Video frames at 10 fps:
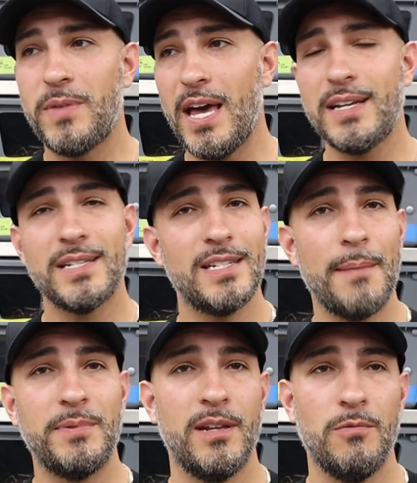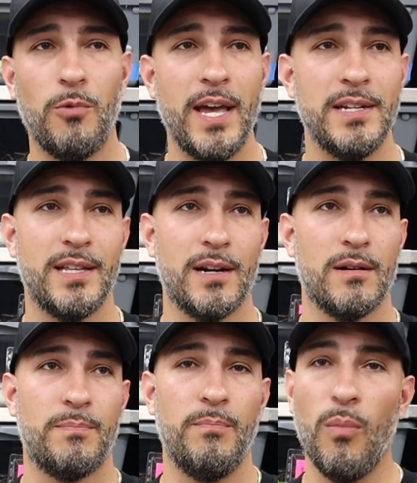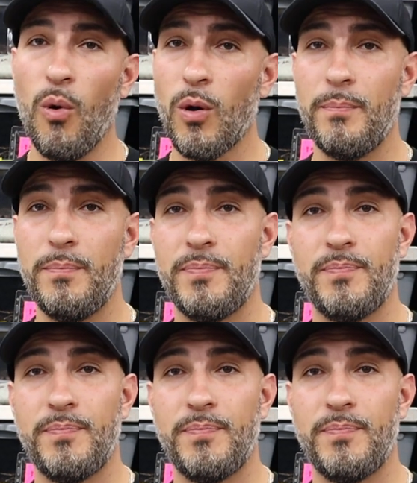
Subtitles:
get accepted in ways that are more